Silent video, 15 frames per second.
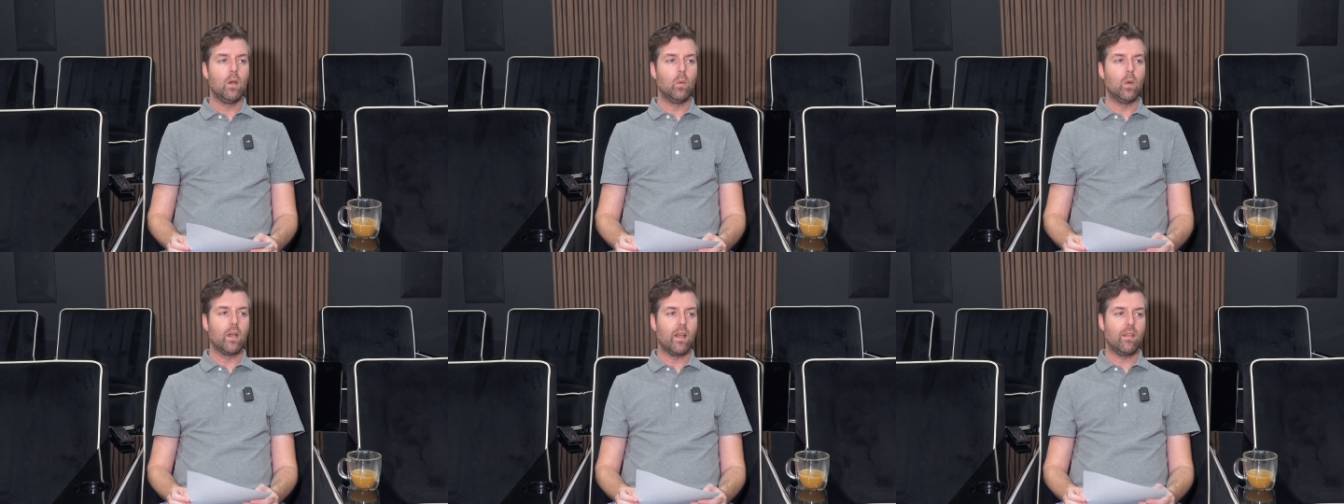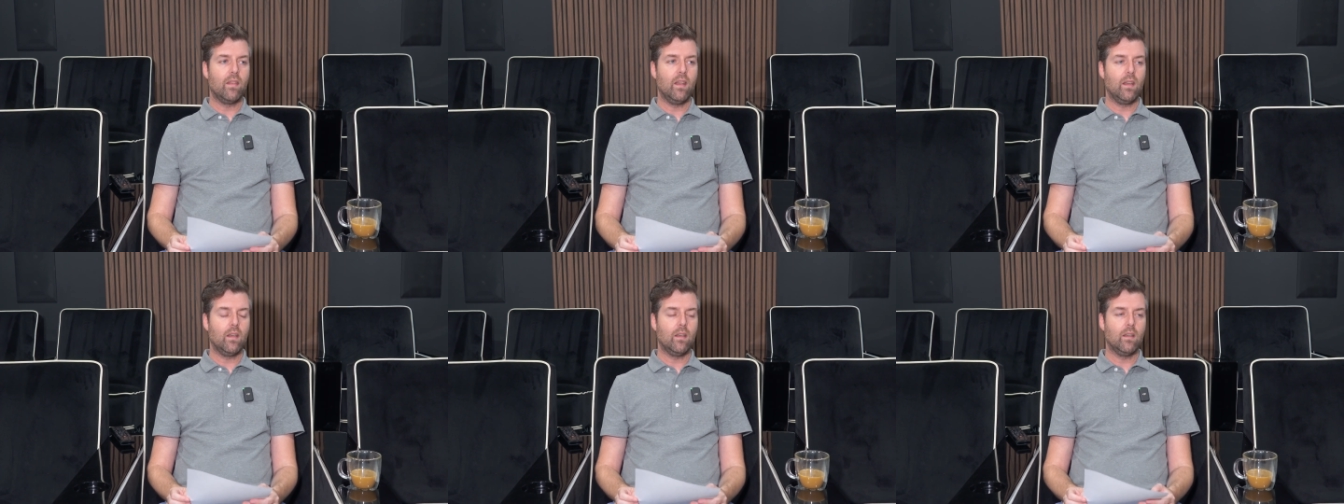what I
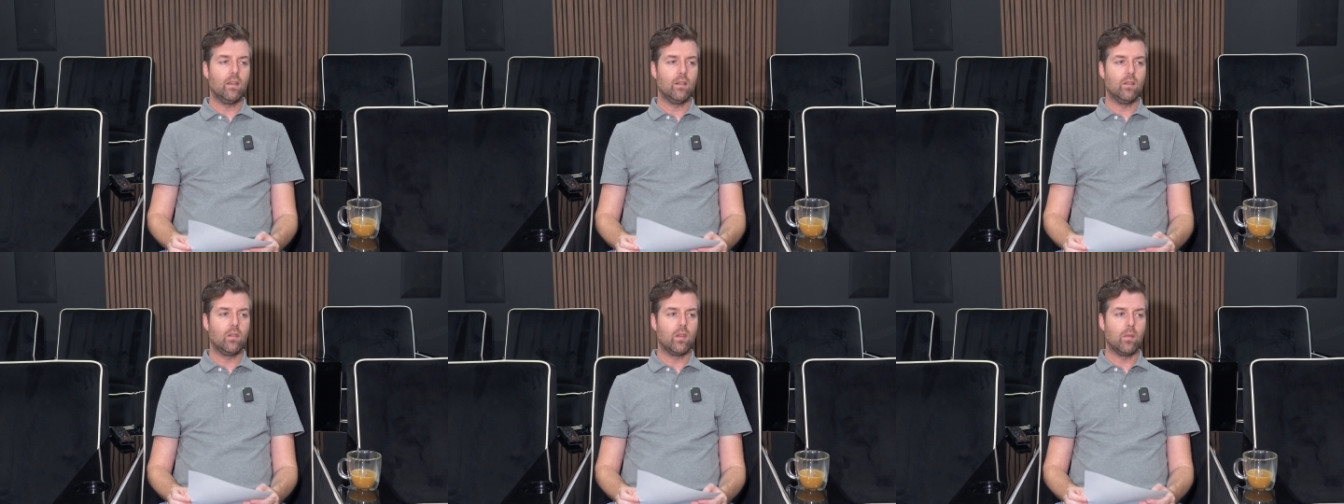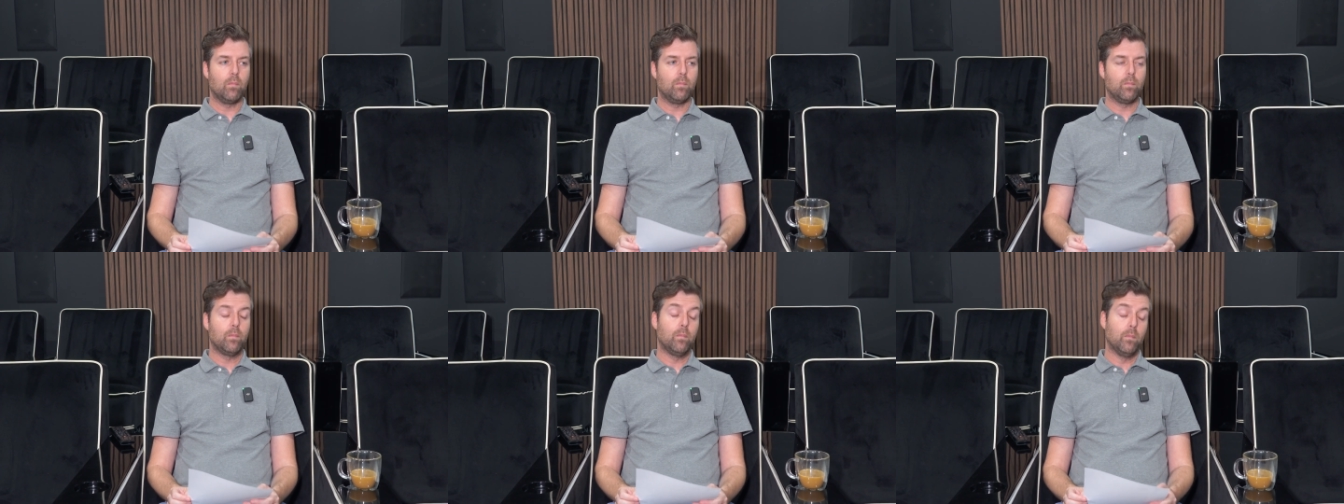think is the
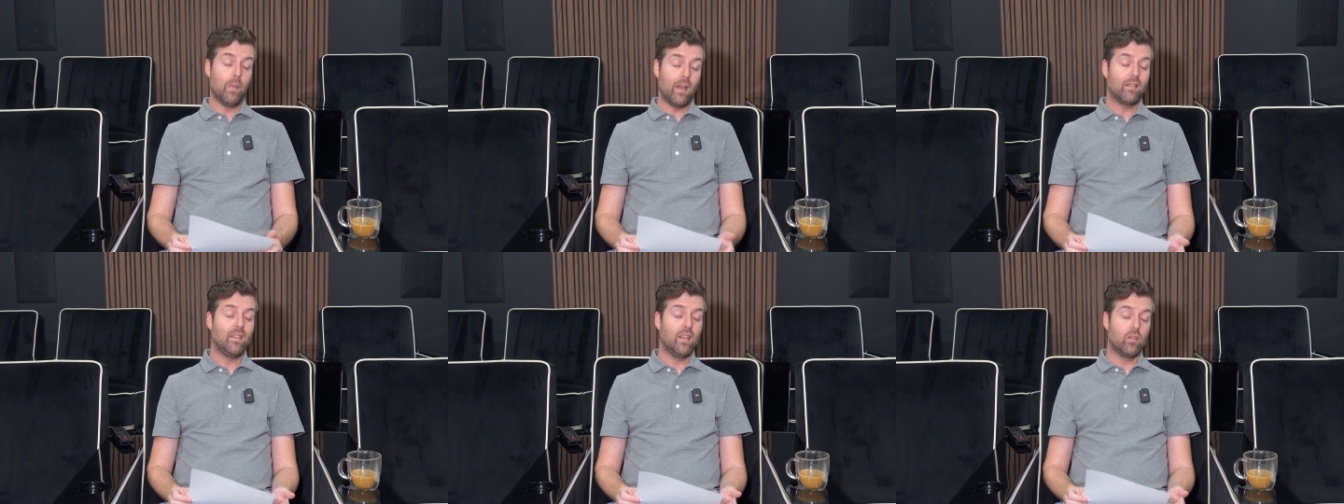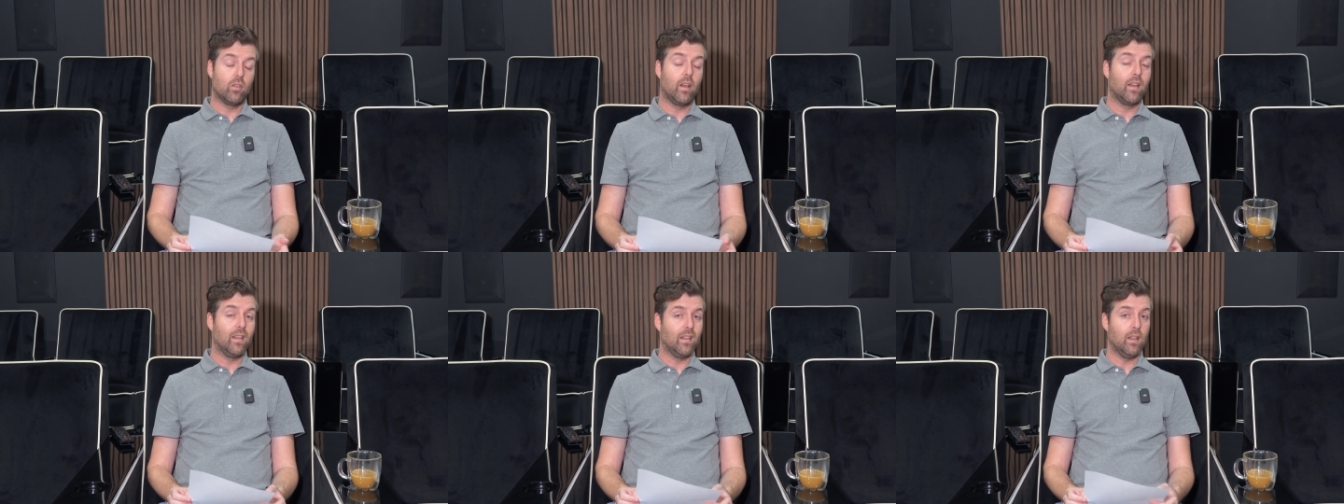best answer
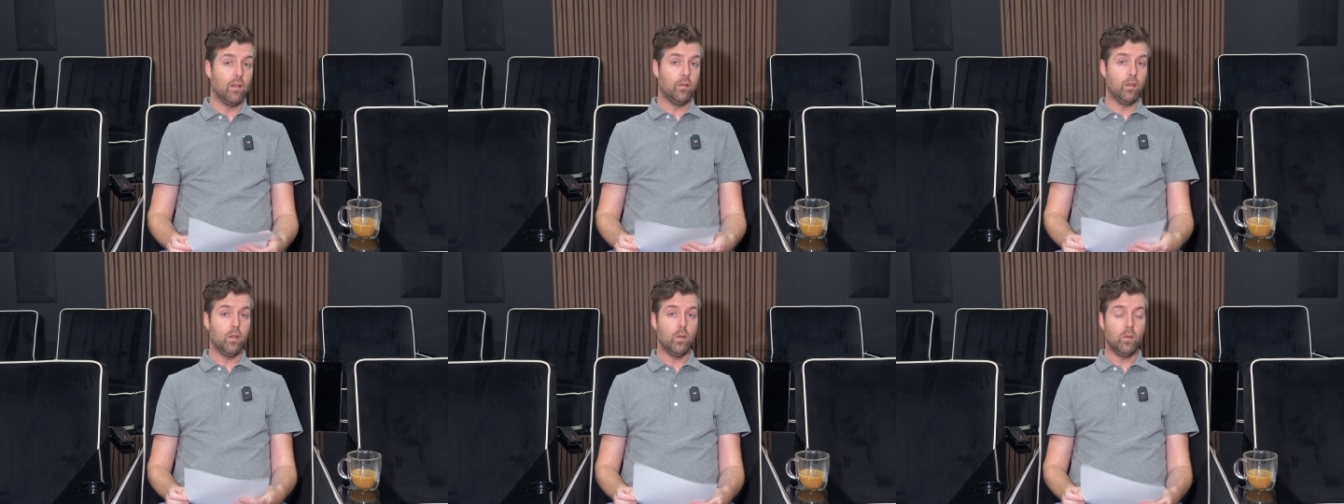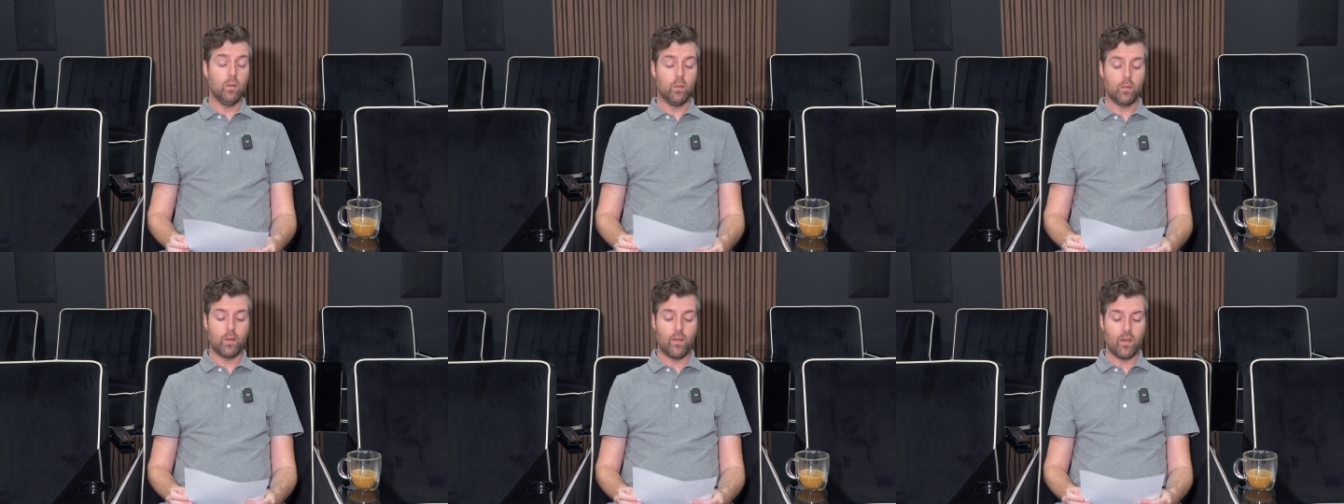I can give you
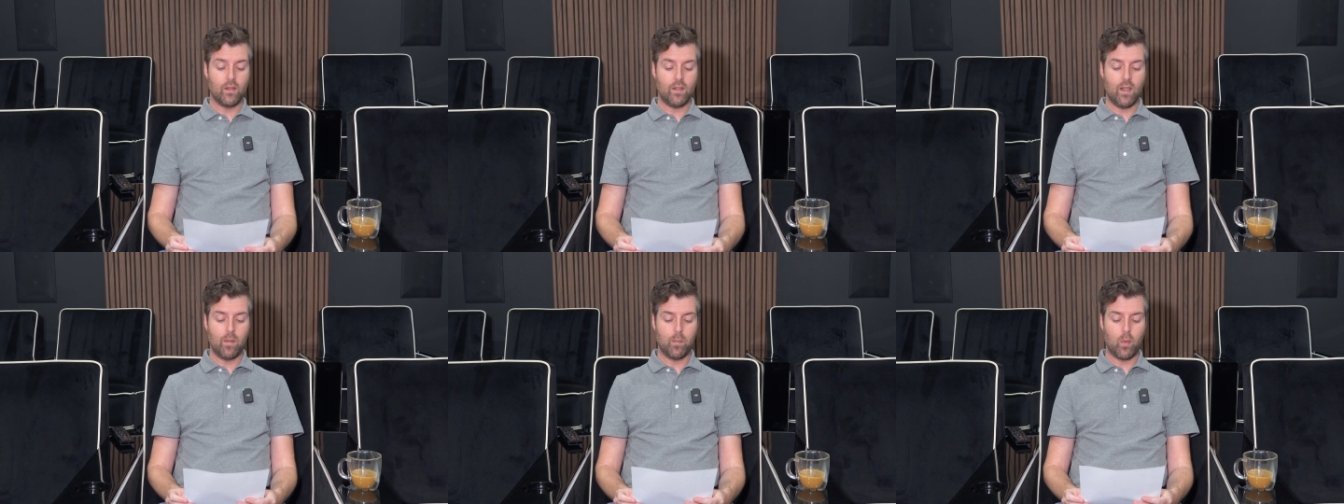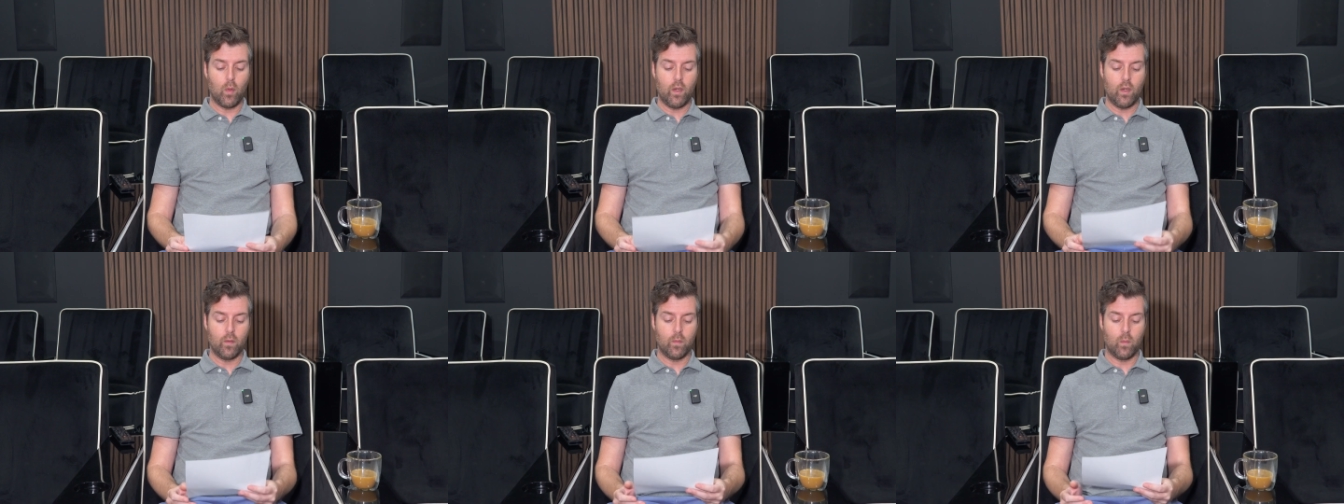from the
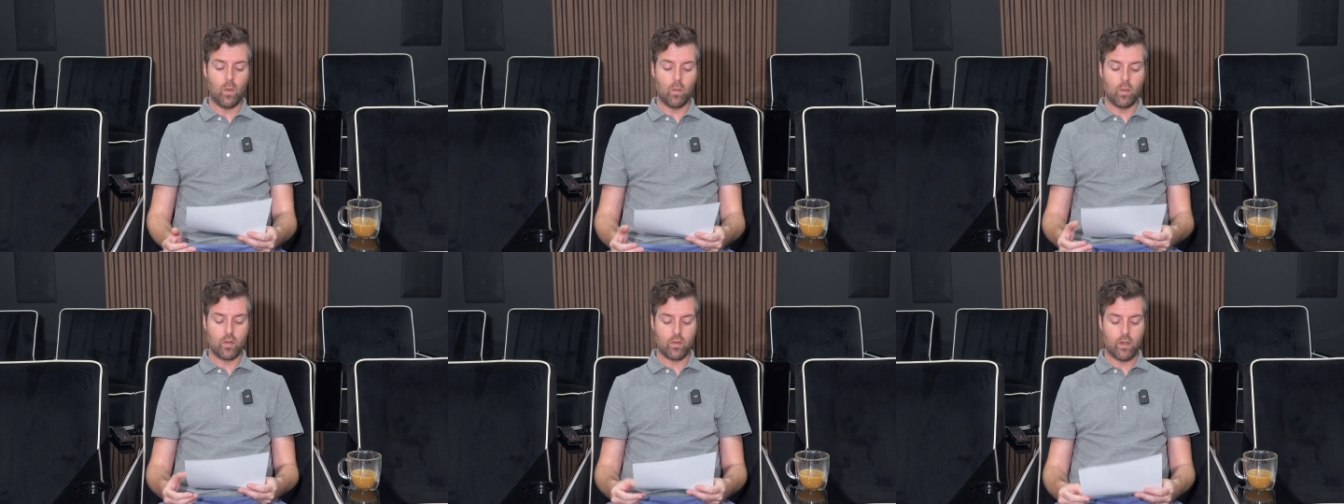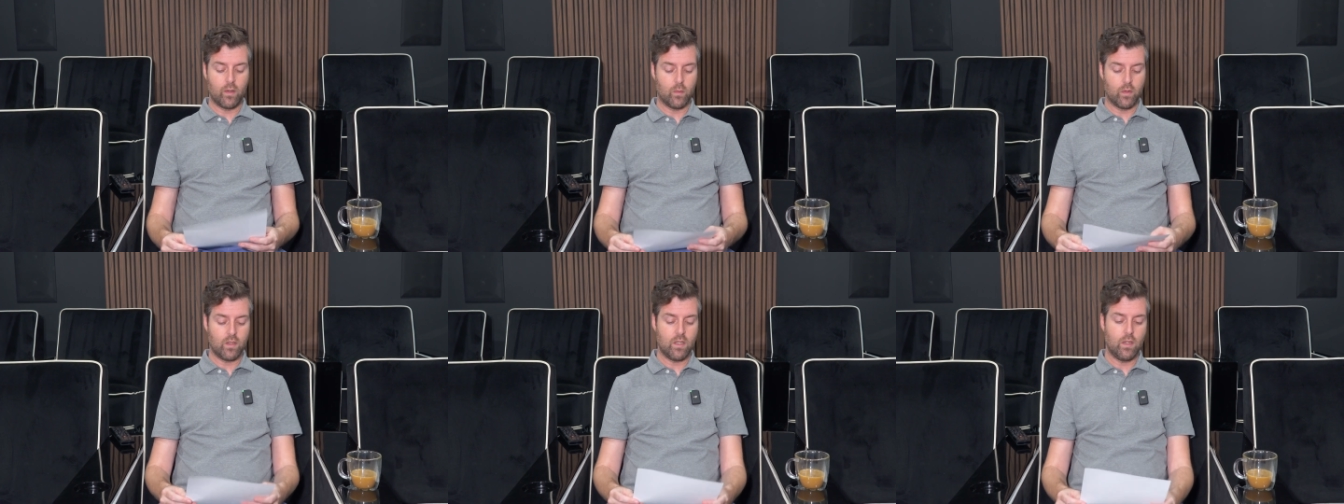standpoint of what we're trying
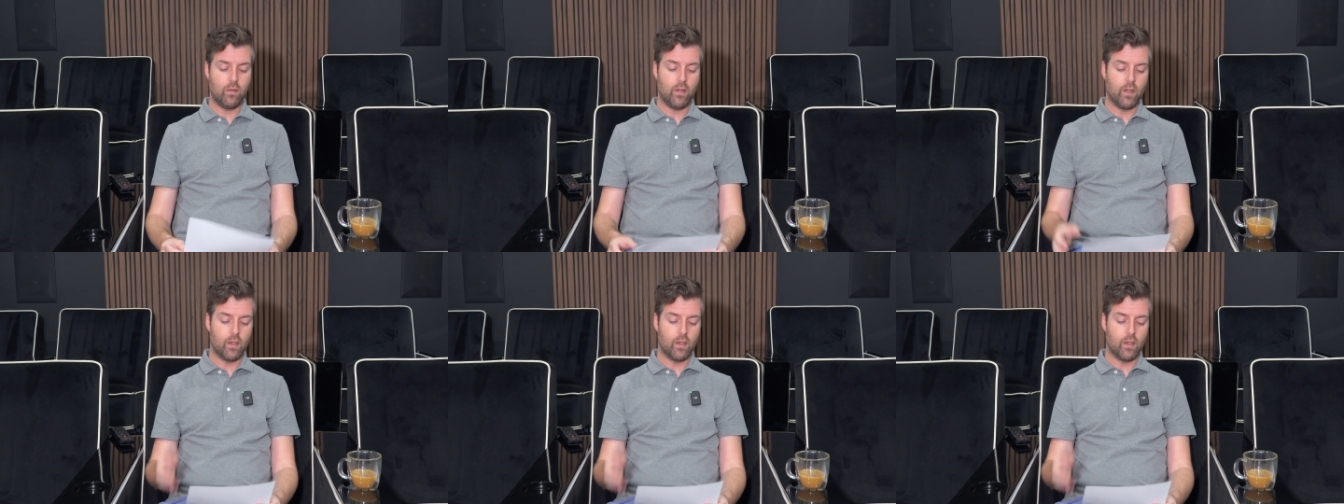to achieve